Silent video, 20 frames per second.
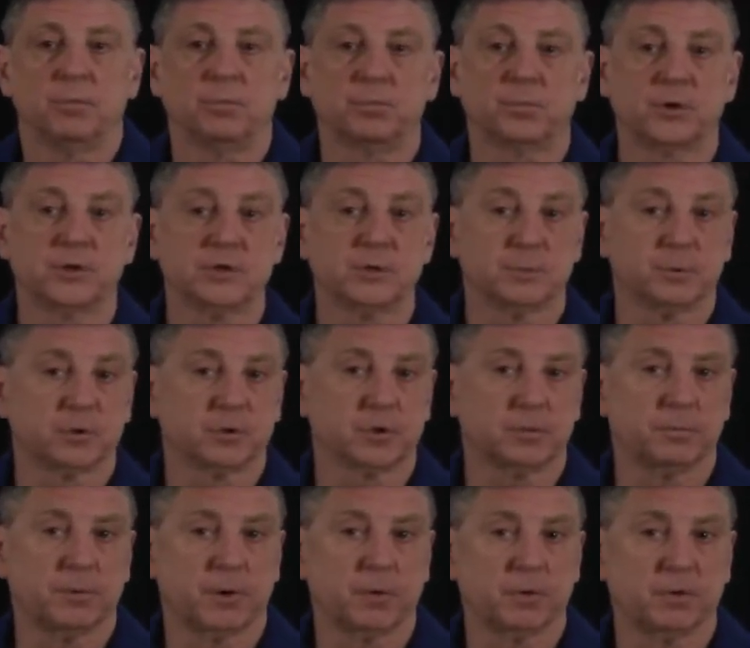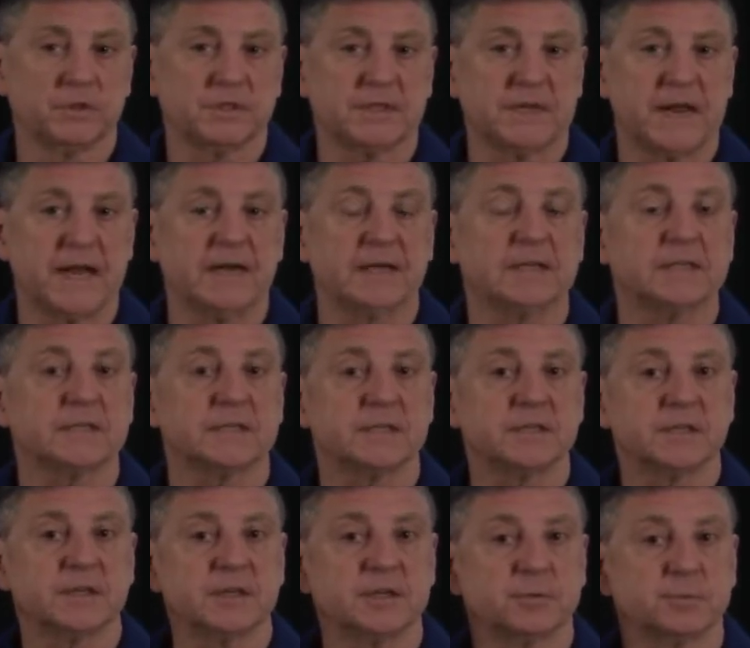Principal components
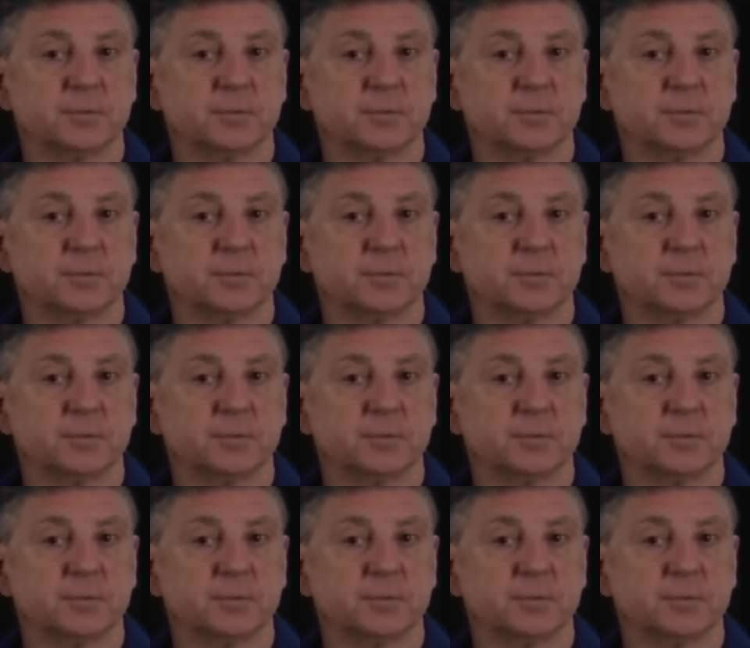analysis is